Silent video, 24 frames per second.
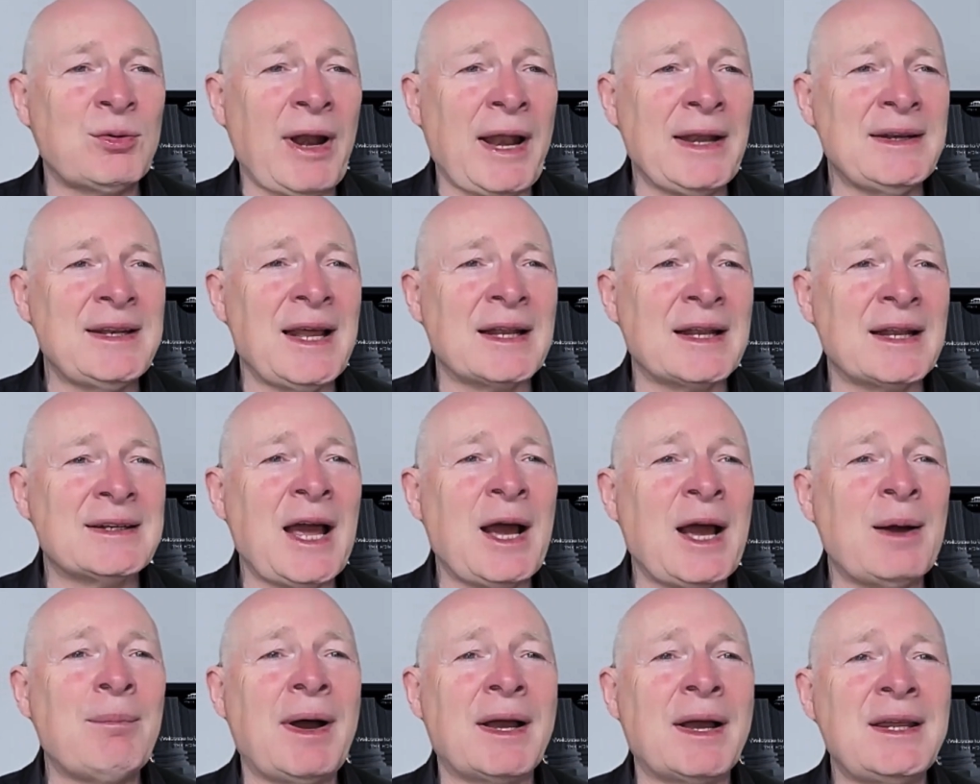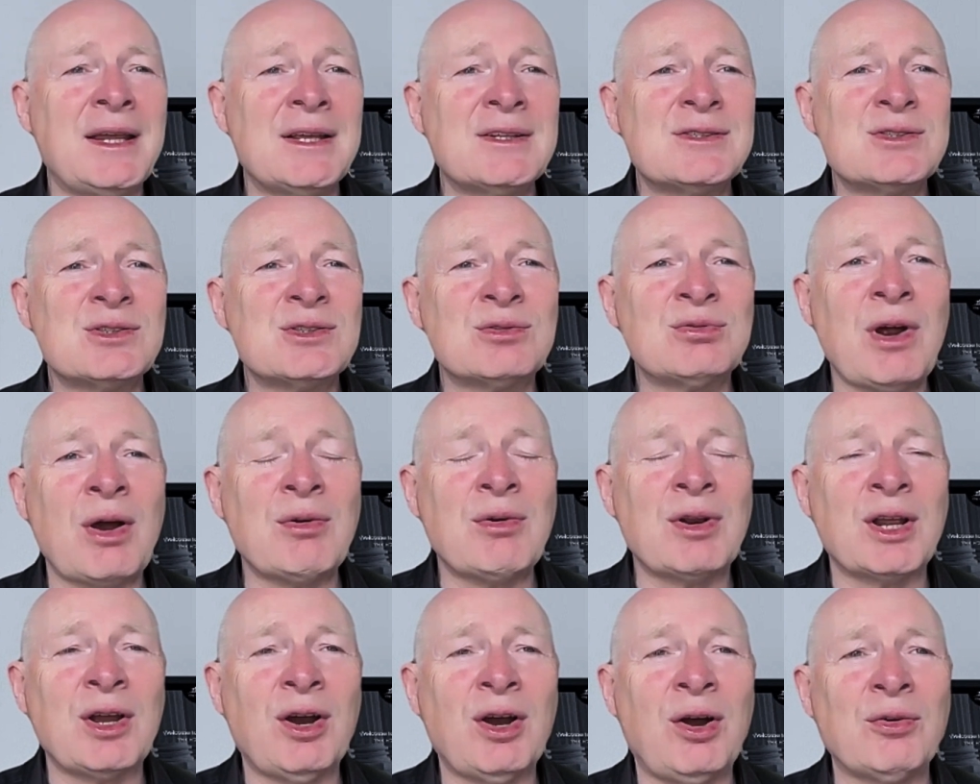granddad now. My kids are
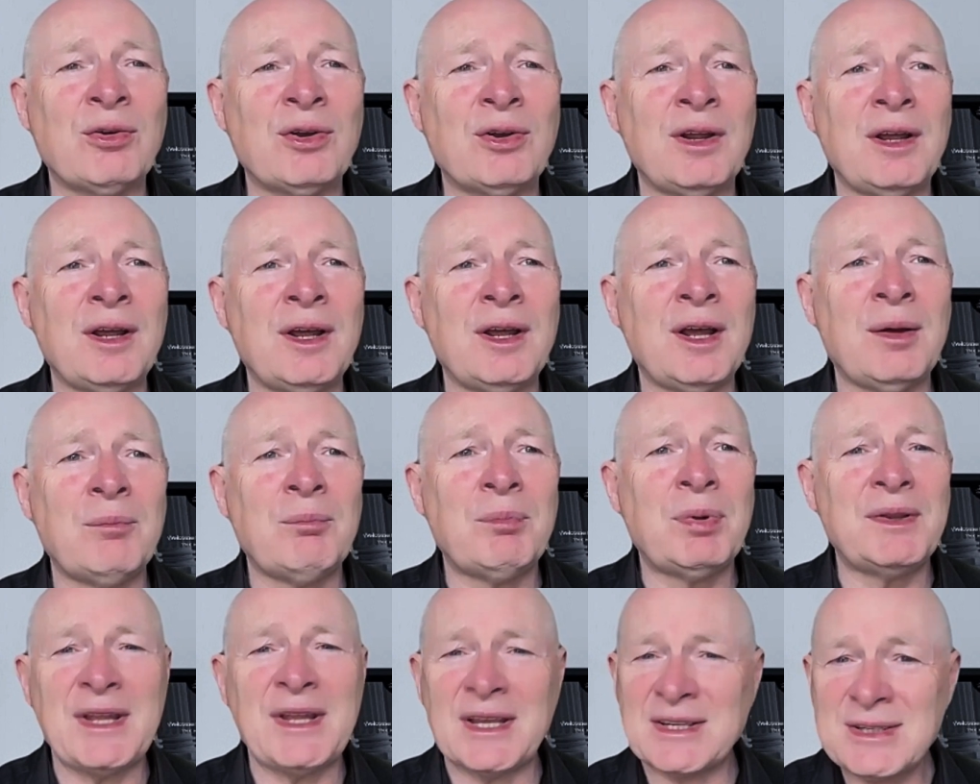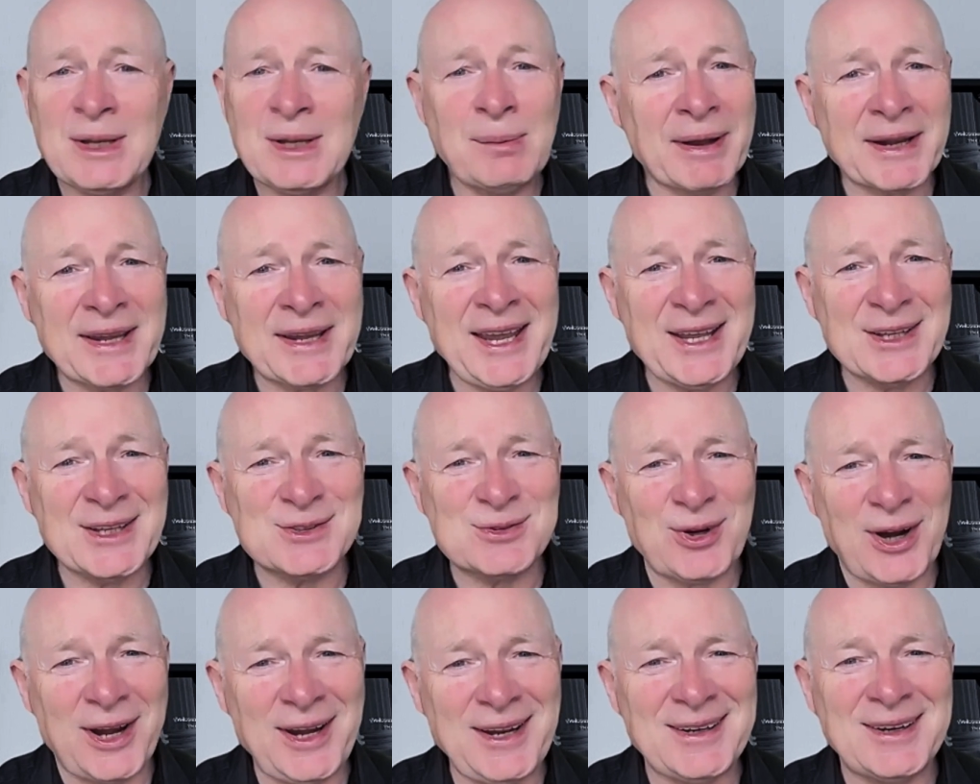grown and gone, but they're still my
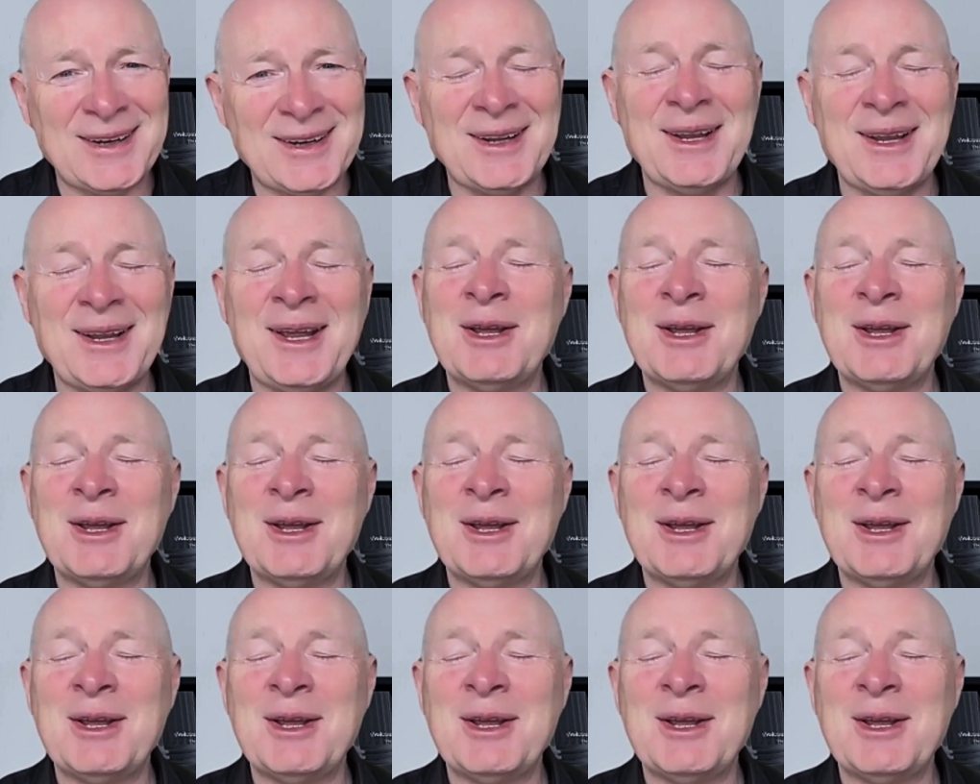kids, right?